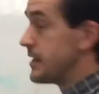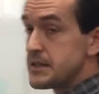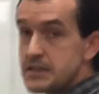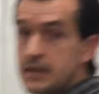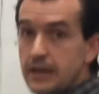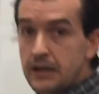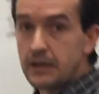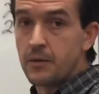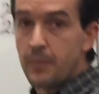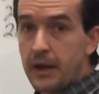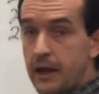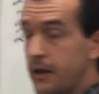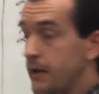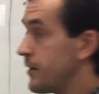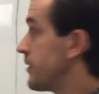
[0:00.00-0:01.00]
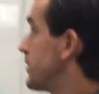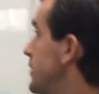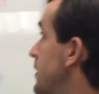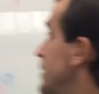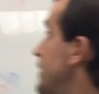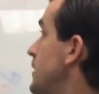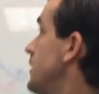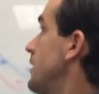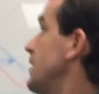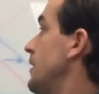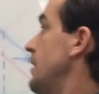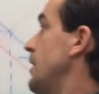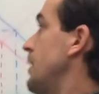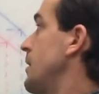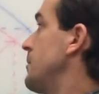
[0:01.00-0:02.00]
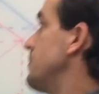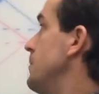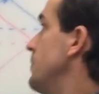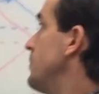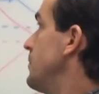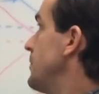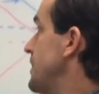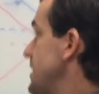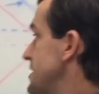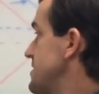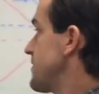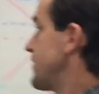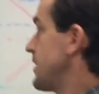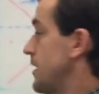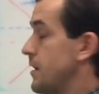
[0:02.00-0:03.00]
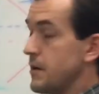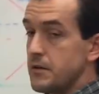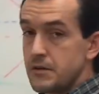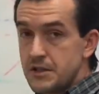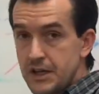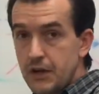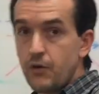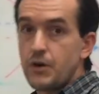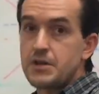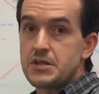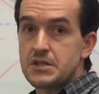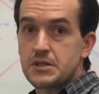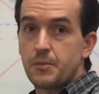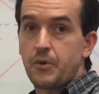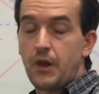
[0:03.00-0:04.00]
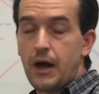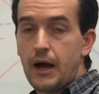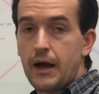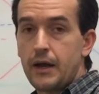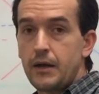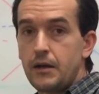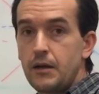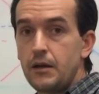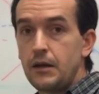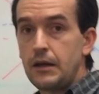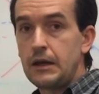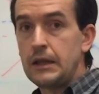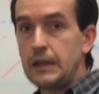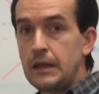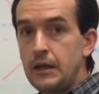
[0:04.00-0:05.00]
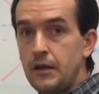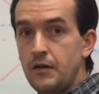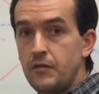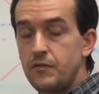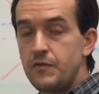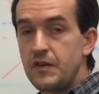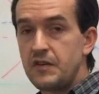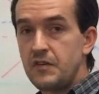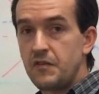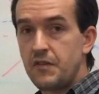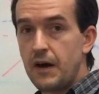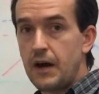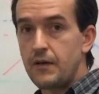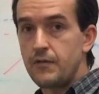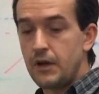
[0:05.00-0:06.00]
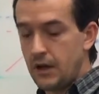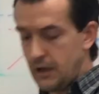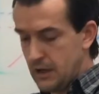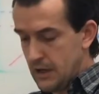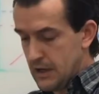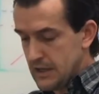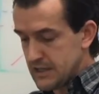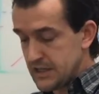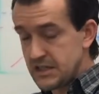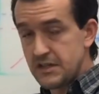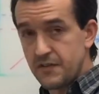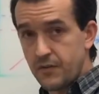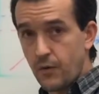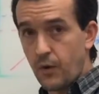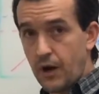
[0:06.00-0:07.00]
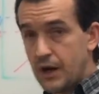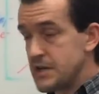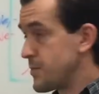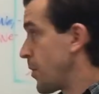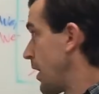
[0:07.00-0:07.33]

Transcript: and in demand, because of the decrease in supply in the 55 to 64 age